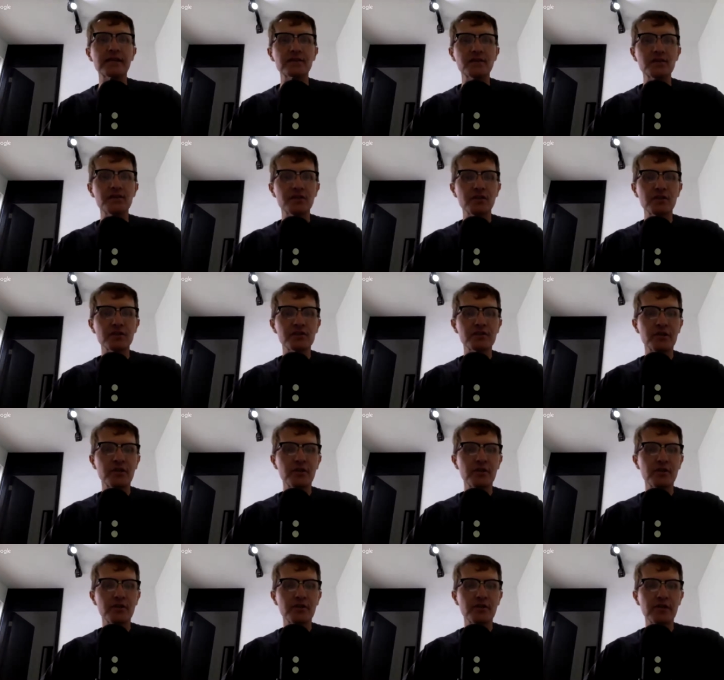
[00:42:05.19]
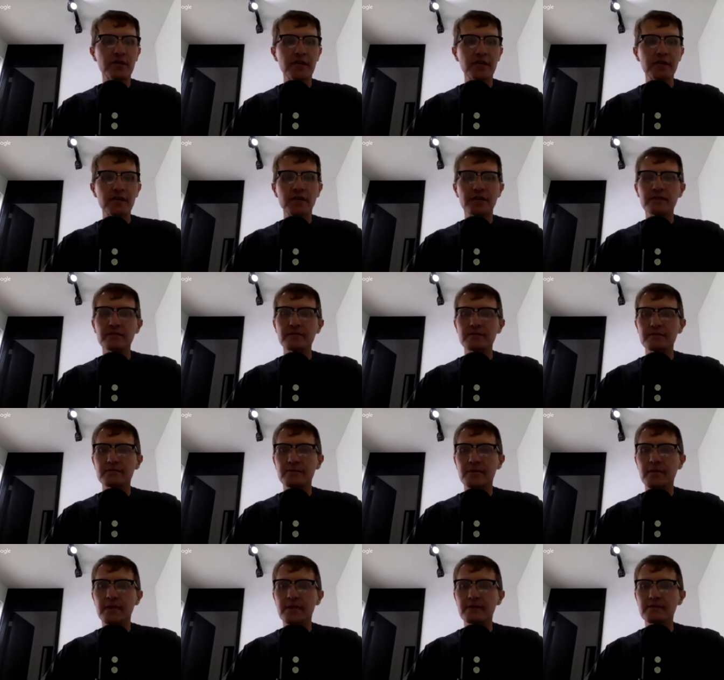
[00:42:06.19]
just sh share you the link then?
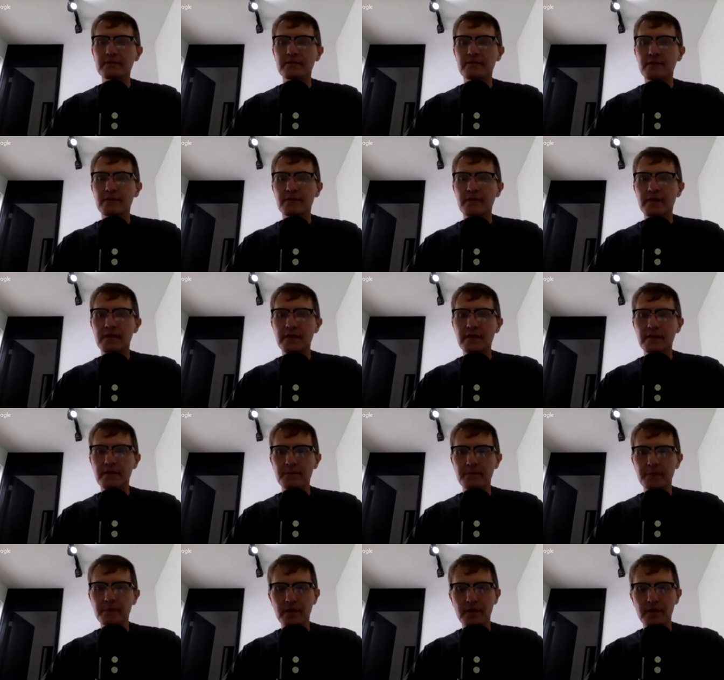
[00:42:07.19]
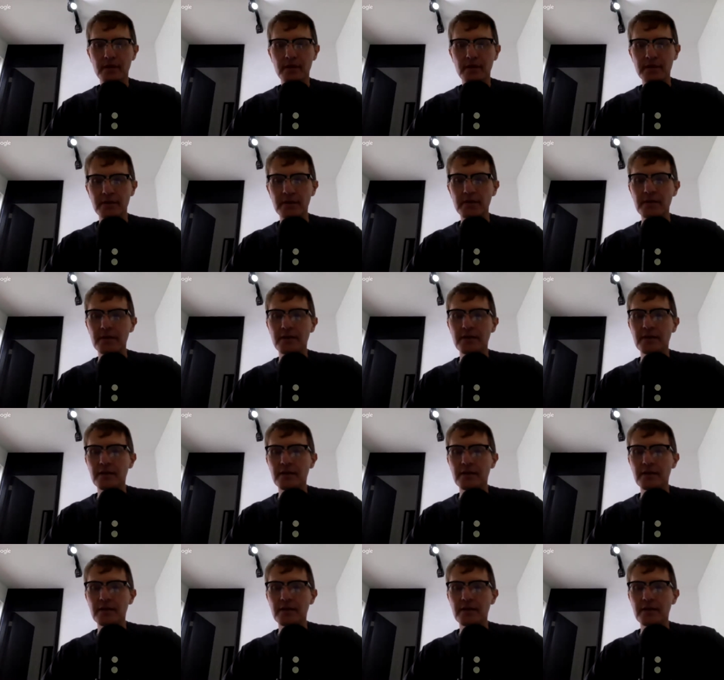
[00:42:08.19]
Yeah. Okay. Right. Right.